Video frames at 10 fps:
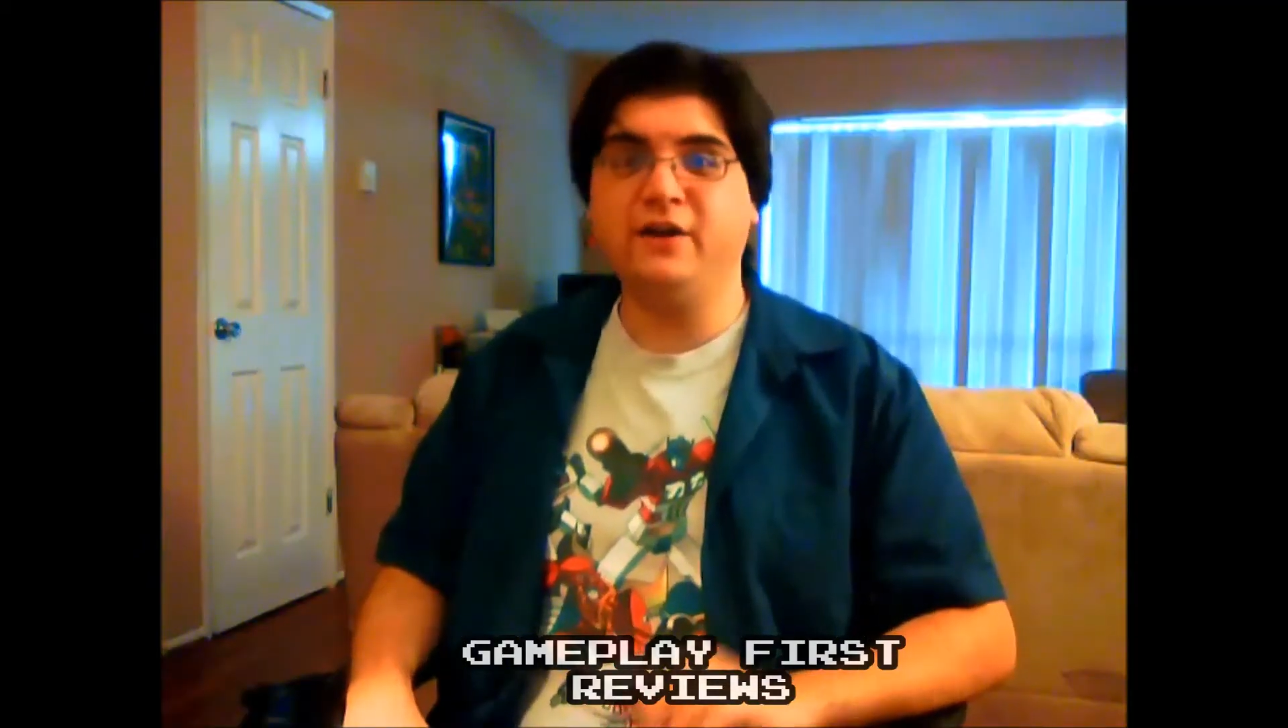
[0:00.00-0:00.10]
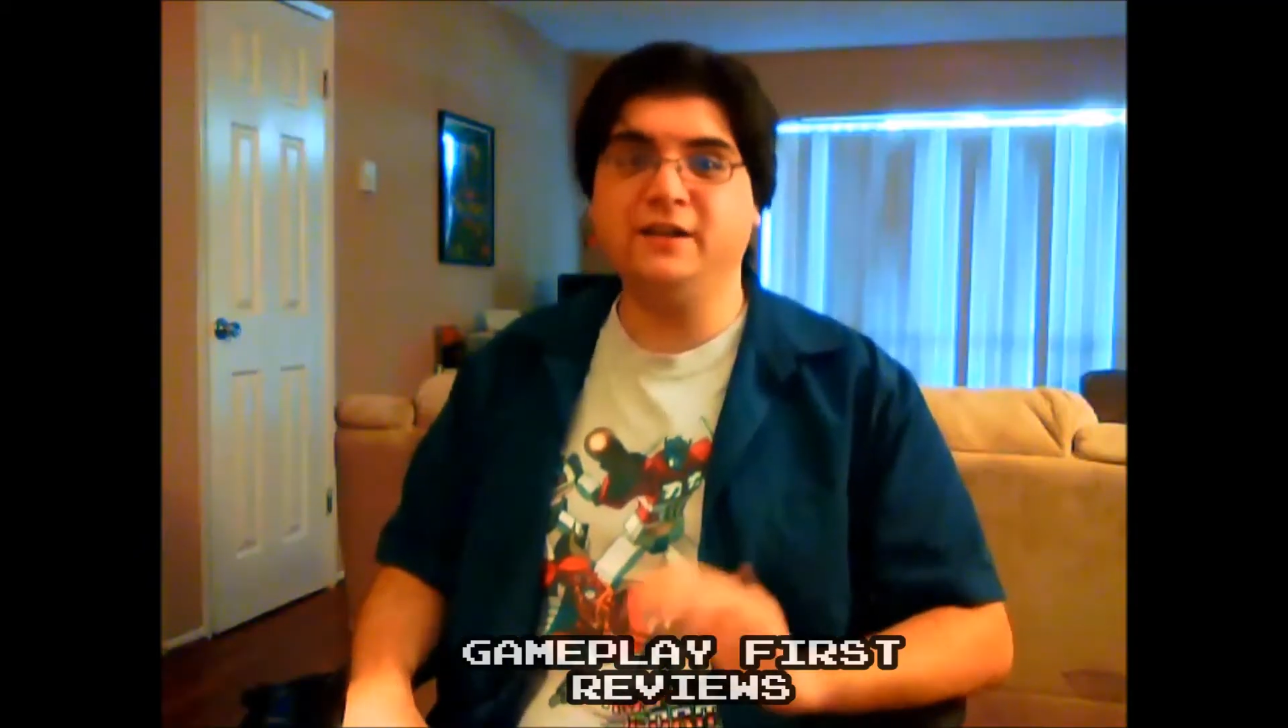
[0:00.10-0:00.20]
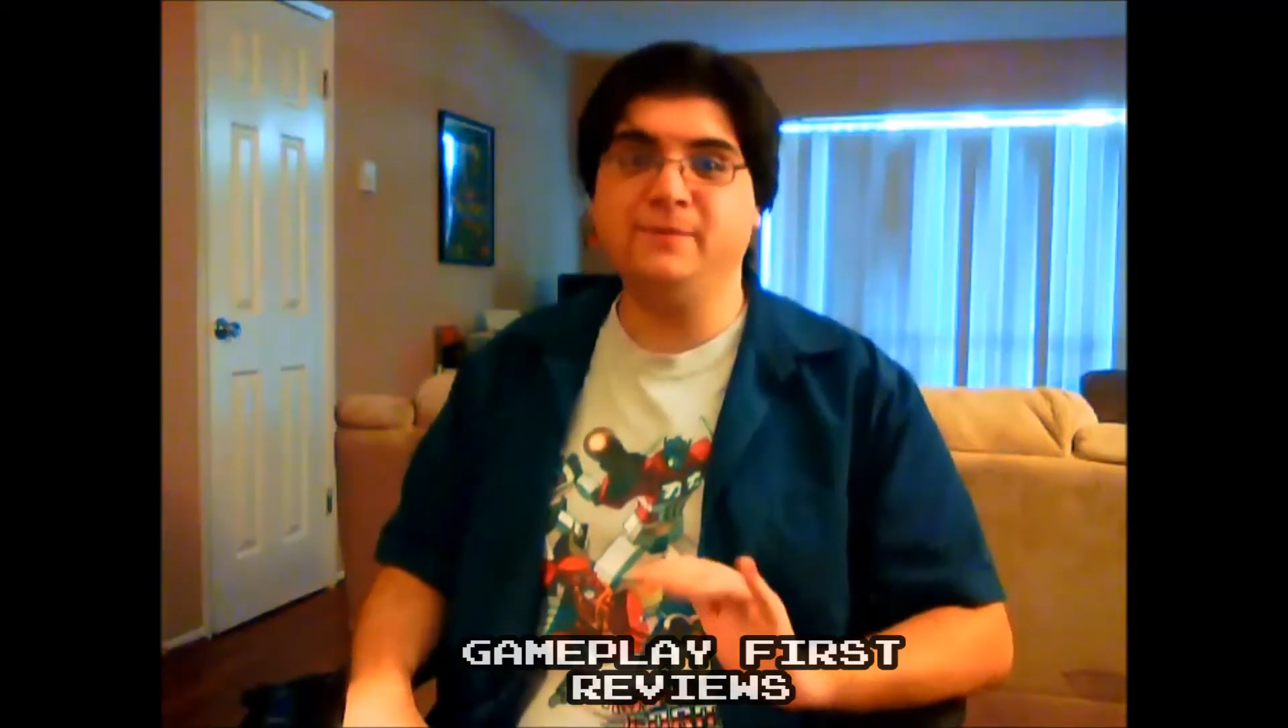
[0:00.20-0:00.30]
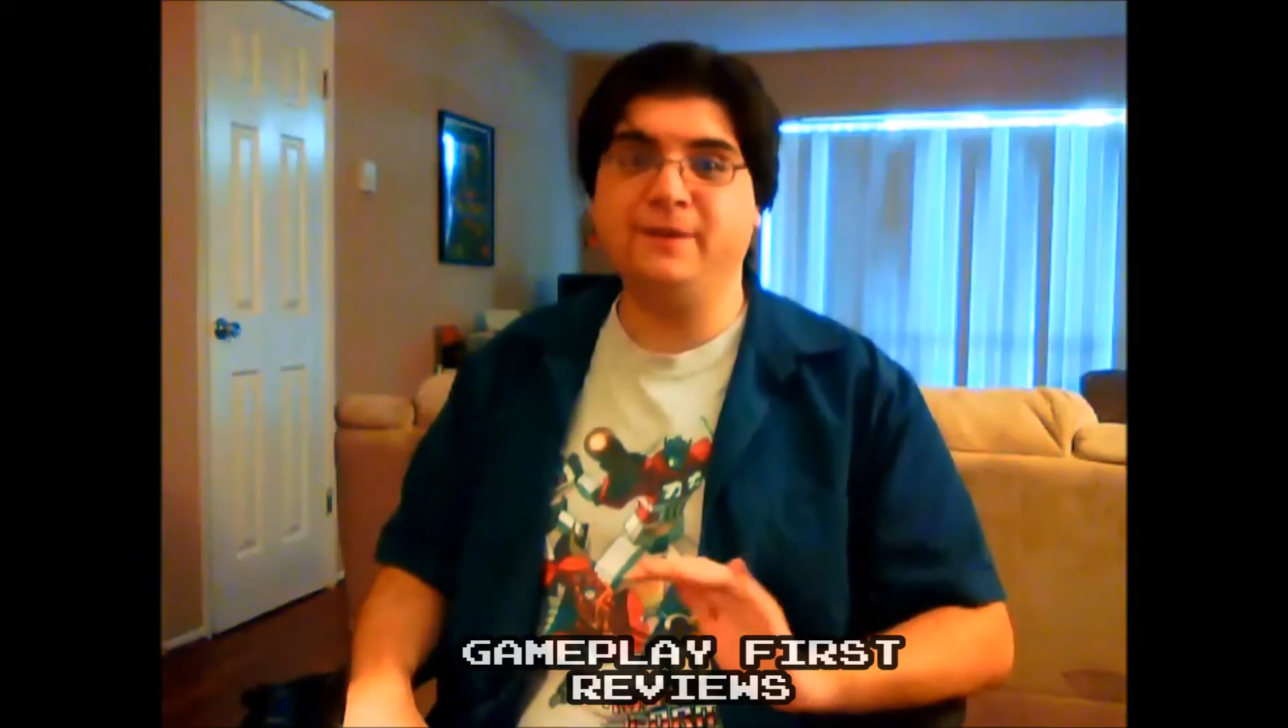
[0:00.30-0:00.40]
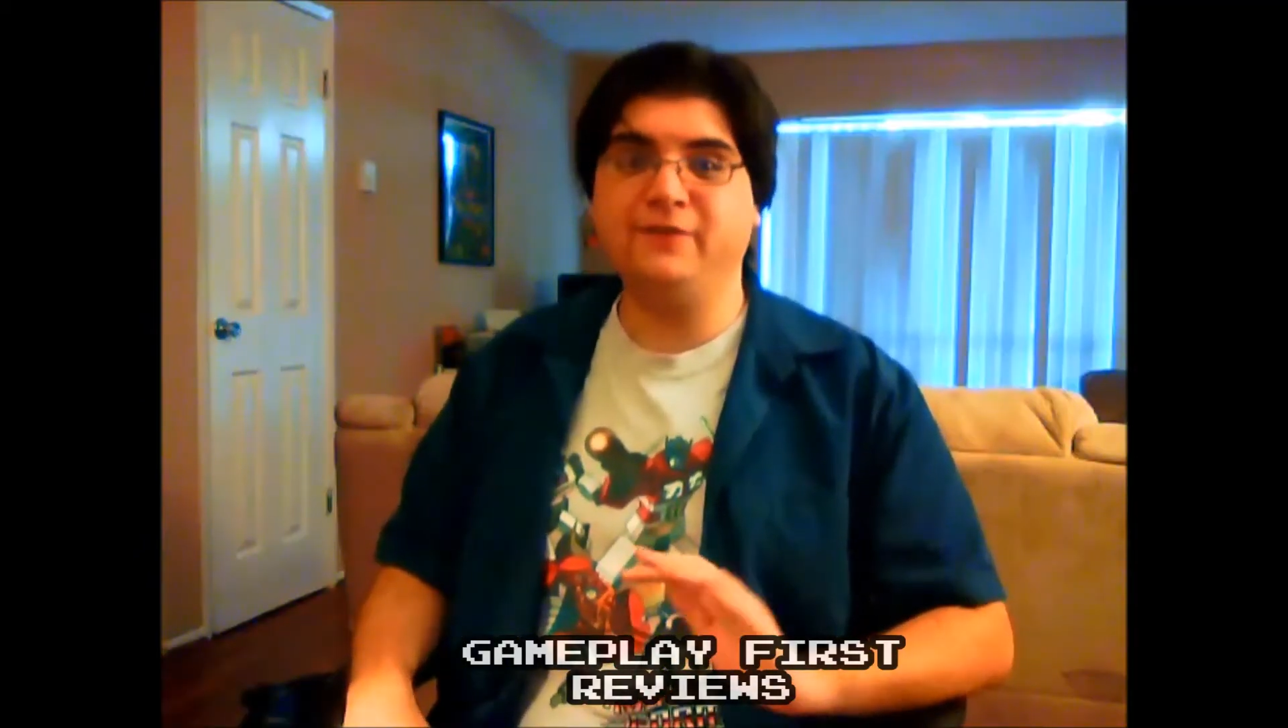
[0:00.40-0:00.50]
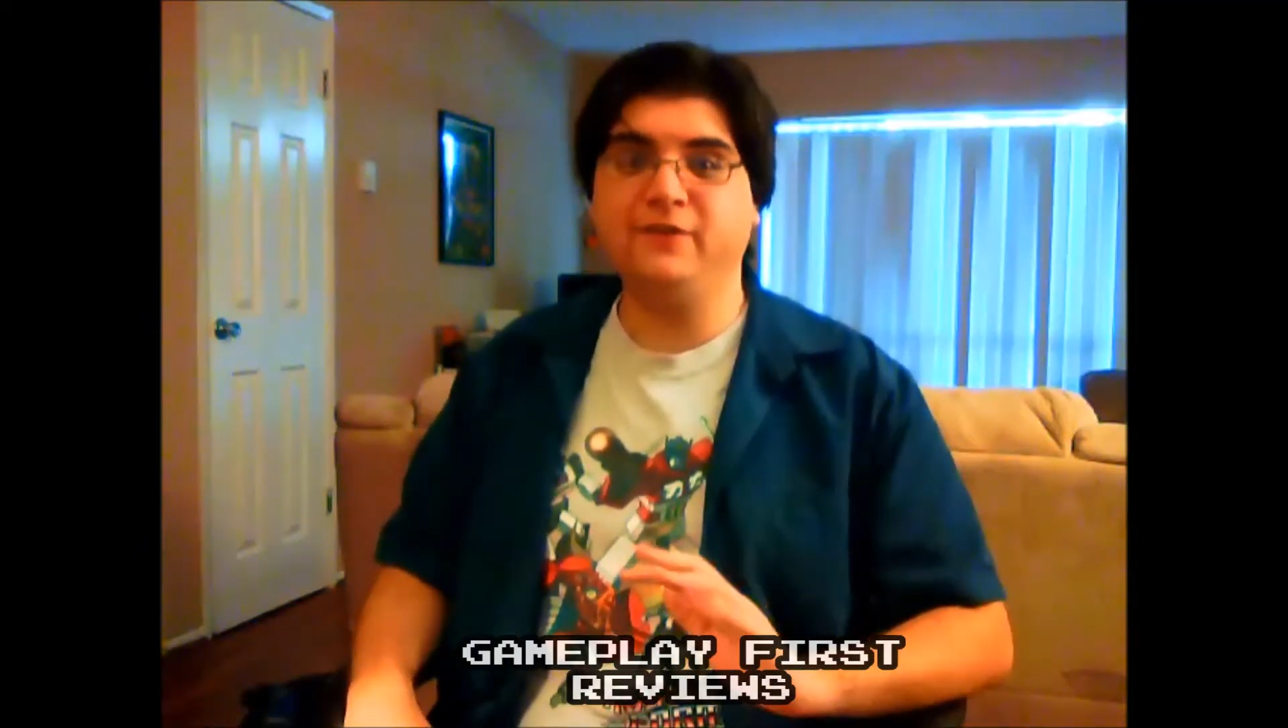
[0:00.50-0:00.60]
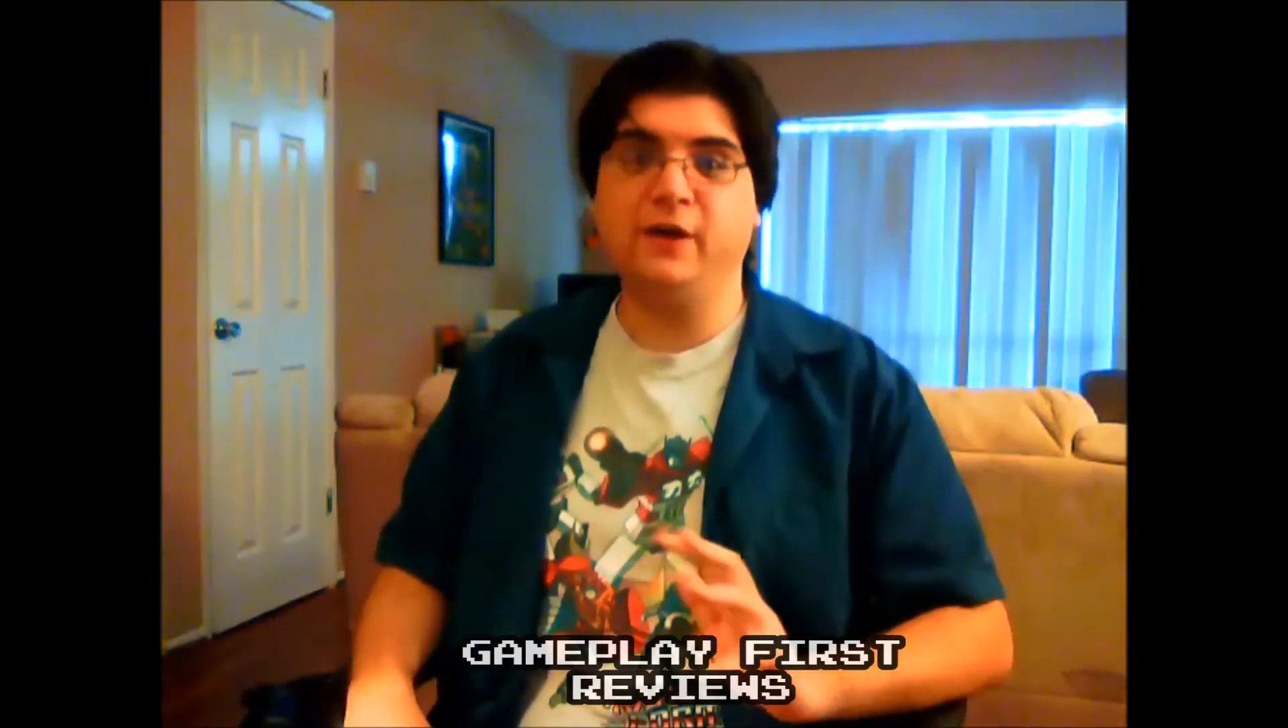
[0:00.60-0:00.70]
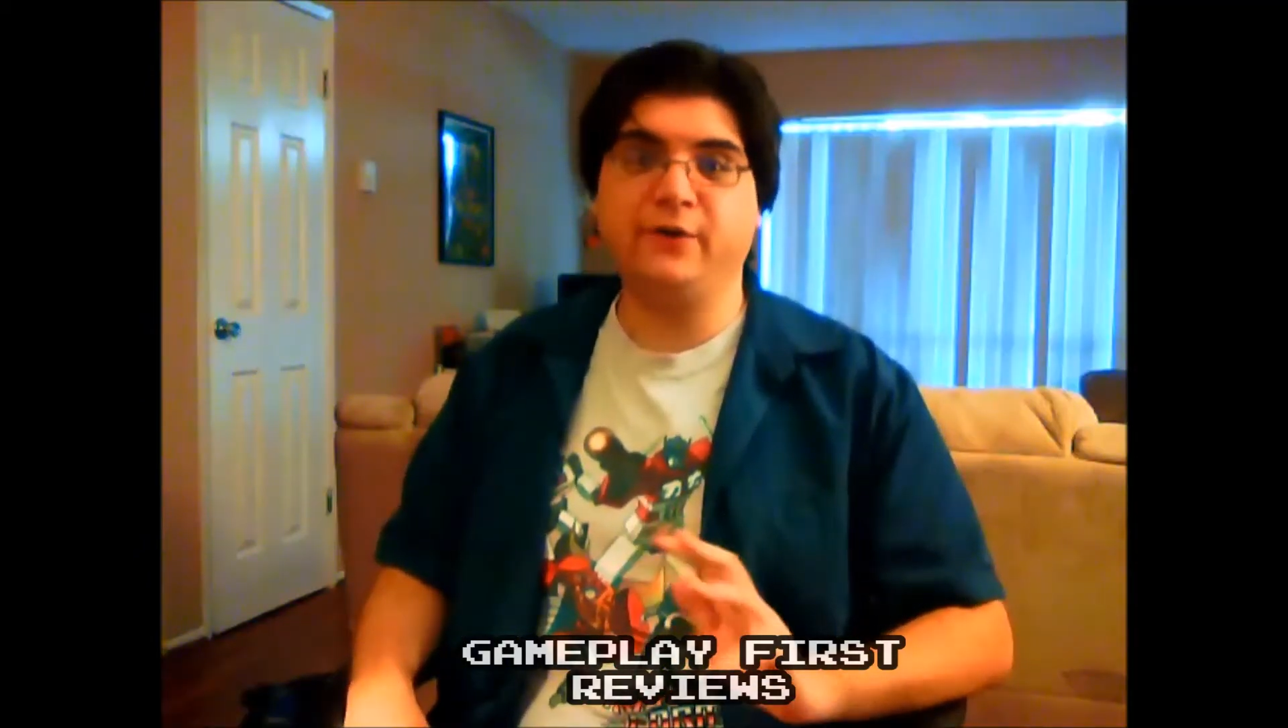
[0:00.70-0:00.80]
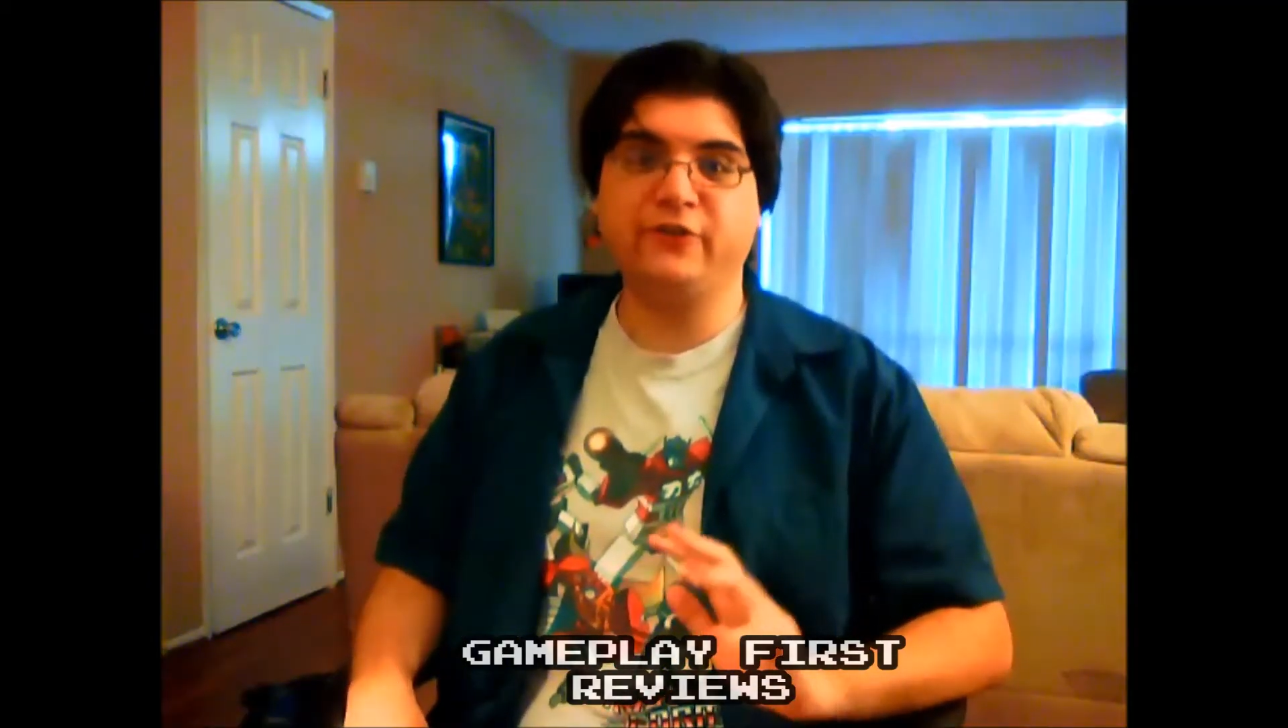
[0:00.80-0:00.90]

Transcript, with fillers: little bit of a lower